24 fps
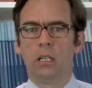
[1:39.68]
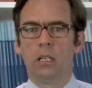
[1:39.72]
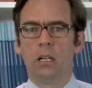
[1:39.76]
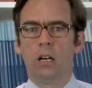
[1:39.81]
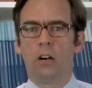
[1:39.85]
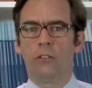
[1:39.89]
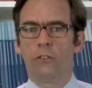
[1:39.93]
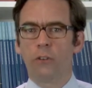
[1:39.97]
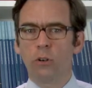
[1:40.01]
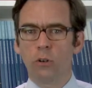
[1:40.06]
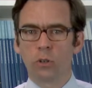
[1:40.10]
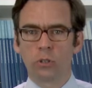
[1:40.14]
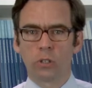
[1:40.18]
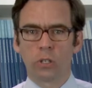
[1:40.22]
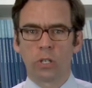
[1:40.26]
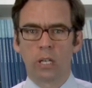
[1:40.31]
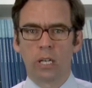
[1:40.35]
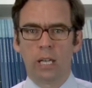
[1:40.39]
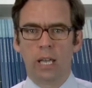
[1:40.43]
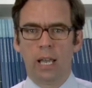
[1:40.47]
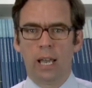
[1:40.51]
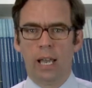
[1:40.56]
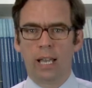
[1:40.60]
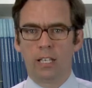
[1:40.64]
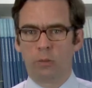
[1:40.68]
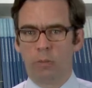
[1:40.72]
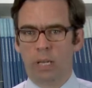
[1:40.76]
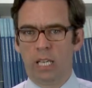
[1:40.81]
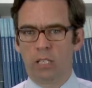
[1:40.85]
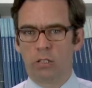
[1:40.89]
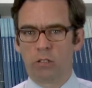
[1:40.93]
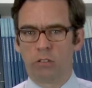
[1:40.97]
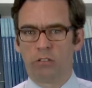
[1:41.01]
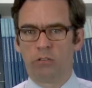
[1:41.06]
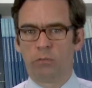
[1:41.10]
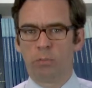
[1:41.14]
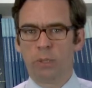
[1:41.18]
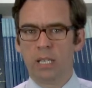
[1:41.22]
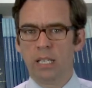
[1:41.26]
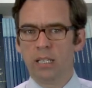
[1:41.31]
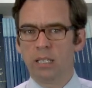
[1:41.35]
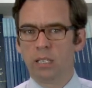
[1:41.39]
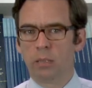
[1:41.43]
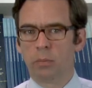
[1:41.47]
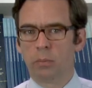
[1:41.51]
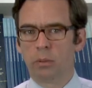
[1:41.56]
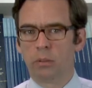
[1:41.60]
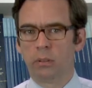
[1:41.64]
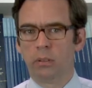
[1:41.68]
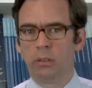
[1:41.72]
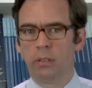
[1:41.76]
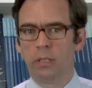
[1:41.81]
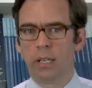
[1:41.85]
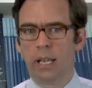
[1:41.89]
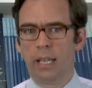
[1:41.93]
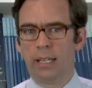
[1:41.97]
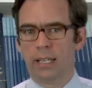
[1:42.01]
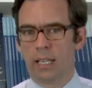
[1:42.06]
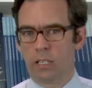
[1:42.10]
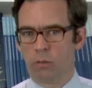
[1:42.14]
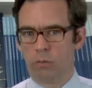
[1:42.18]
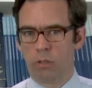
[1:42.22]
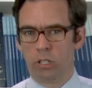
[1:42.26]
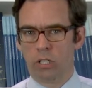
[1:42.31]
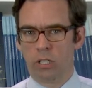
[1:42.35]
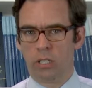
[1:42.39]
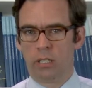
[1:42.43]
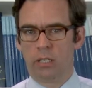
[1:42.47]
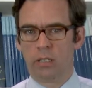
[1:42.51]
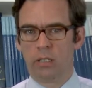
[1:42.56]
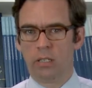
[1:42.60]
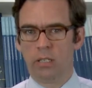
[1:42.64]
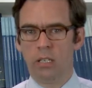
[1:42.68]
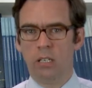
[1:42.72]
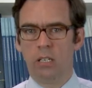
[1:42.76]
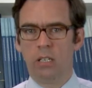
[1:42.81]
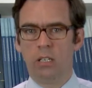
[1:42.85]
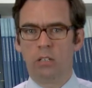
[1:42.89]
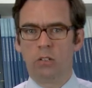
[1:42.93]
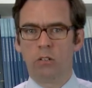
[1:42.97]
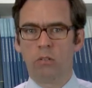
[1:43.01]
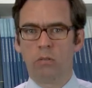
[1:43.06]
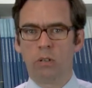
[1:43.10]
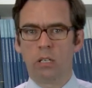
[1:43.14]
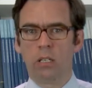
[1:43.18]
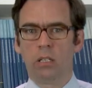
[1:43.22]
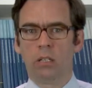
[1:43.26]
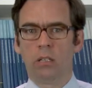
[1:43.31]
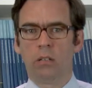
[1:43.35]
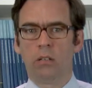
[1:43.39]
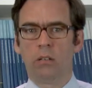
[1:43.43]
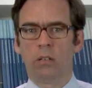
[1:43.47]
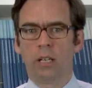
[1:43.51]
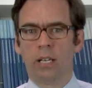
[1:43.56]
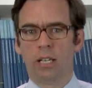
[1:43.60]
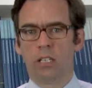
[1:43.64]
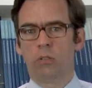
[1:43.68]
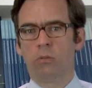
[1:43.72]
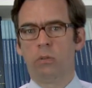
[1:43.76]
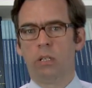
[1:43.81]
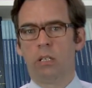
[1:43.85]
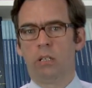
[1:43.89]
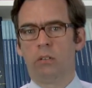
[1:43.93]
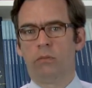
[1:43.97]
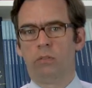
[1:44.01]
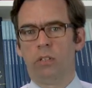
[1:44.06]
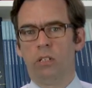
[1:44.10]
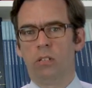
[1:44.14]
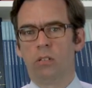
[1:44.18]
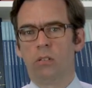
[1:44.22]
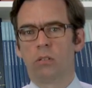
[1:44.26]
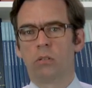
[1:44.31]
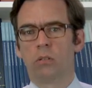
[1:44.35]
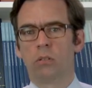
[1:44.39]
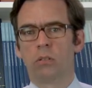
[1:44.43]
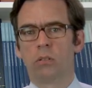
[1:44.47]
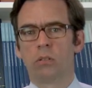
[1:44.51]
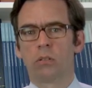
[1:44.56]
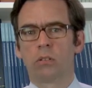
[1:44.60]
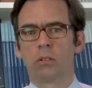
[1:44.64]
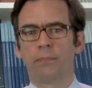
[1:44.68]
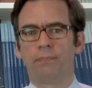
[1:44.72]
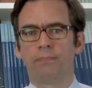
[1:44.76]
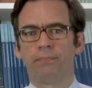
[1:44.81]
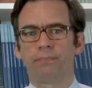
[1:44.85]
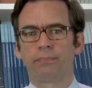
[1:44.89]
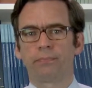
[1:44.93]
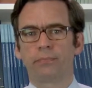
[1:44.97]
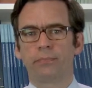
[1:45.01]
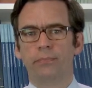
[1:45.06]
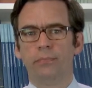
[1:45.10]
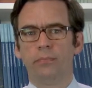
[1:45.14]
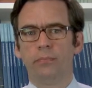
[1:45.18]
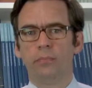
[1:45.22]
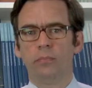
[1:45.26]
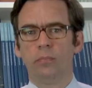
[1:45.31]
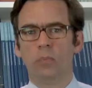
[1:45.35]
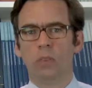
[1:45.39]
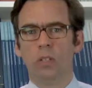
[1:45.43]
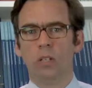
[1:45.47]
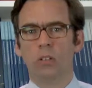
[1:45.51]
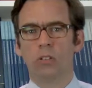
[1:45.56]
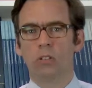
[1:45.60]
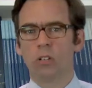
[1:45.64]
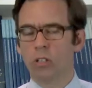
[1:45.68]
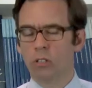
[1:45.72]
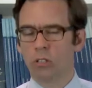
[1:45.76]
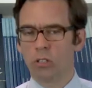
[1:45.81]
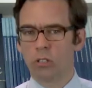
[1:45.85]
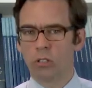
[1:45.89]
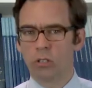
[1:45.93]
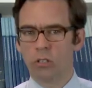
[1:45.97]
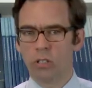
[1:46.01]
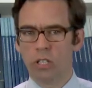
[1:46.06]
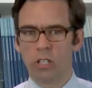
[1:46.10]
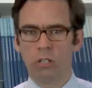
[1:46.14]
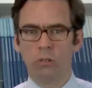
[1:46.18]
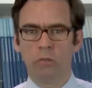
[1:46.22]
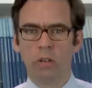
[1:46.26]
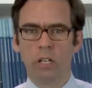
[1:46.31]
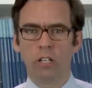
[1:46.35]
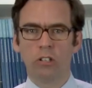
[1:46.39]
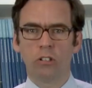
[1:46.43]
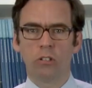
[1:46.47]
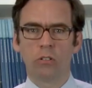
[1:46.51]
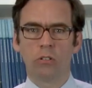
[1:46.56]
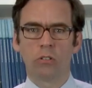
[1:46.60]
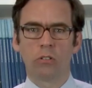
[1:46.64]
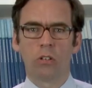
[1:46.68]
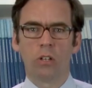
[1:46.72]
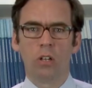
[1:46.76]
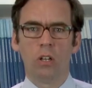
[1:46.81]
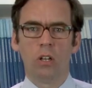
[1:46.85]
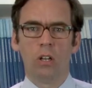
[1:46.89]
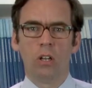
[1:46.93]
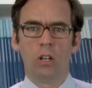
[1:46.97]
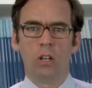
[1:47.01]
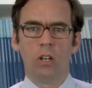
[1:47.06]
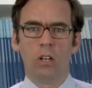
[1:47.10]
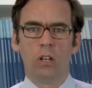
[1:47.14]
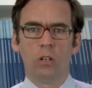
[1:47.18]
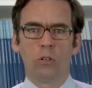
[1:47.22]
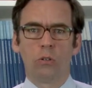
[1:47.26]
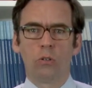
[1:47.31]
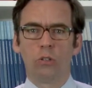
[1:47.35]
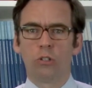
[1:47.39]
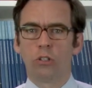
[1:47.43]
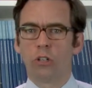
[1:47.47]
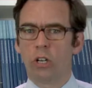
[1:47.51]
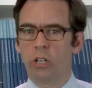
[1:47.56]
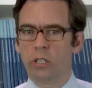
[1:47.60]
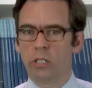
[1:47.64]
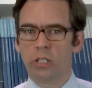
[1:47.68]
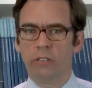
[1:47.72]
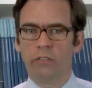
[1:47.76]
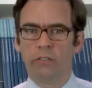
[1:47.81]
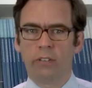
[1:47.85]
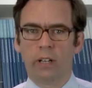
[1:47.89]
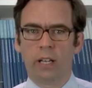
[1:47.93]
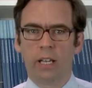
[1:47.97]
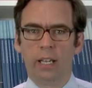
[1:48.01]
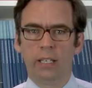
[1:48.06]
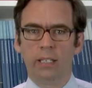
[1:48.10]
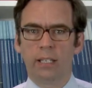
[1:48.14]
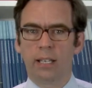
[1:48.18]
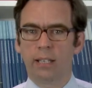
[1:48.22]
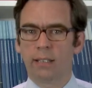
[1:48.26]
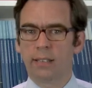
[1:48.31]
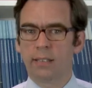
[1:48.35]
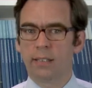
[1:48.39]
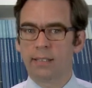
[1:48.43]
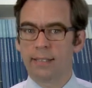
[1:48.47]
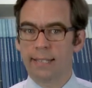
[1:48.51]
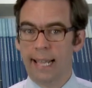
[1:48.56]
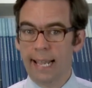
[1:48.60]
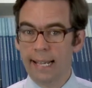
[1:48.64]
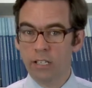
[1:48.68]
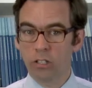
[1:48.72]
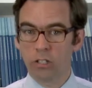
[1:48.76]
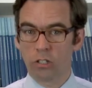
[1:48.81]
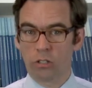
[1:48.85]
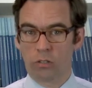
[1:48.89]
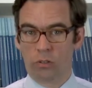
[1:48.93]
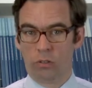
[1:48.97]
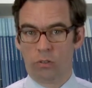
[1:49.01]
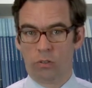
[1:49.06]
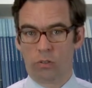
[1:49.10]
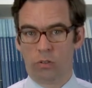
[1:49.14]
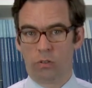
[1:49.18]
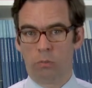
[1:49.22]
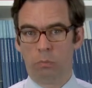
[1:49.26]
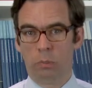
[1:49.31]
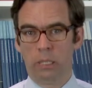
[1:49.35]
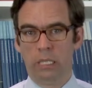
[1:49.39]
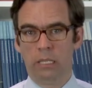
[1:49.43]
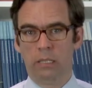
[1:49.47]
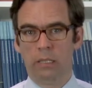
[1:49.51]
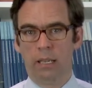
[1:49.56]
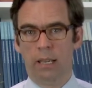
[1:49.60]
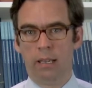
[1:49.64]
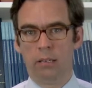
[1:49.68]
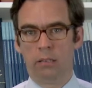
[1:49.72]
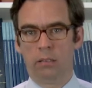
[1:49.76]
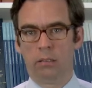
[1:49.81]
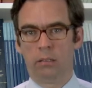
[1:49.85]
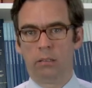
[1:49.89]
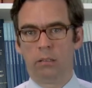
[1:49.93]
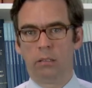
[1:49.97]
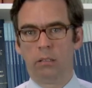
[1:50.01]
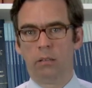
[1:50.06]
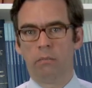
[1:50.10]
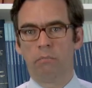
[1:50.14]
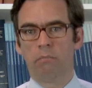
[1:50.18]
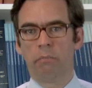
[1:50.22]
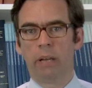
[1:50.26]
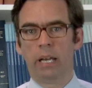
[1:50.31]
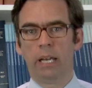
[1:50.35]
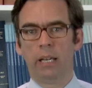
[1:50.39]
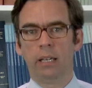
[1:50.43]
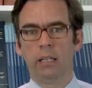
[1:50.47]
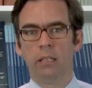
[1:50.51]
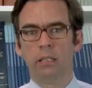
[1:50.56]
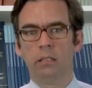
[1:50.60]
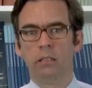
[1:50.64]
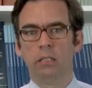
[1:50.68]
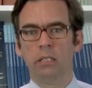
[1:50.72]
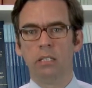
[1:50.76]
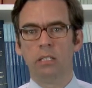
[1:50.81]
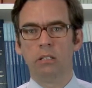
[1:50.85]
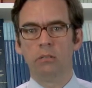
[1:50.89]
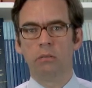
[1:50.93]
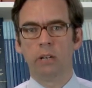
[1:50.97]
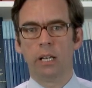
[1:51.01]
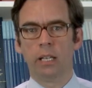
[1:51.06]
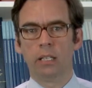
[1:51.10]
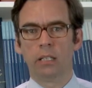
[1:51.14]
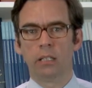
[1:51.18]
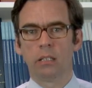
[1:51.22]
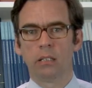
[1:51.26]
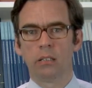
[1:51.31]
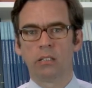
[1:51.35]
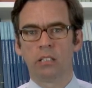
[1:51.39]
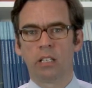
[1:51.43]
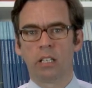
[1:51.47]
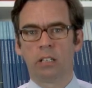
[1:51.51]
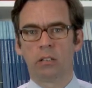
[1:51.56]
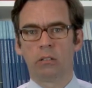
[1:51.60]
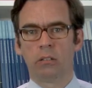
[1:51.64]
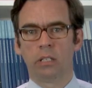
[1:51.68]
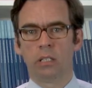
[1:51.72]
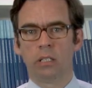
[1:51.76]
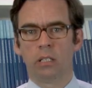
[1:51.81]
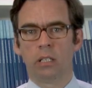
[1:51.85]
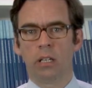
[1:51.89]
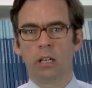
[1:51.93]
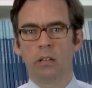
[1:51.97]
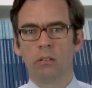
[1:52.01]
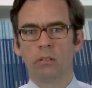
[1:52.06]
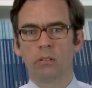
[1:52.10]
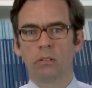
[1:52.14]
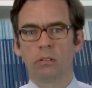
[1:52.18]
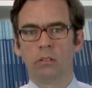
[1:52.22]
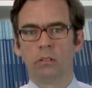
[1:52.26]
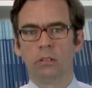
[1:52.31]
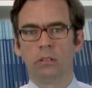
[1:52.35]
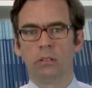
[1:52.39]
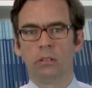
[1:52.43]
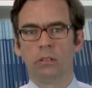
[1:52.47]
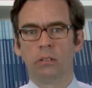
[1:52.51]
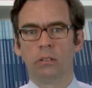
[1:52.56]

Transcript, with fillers: Of course, as a matter of principle, and as we shall see during the last week of this course, such situations could justify that sanctions be taken by the UN Security Council.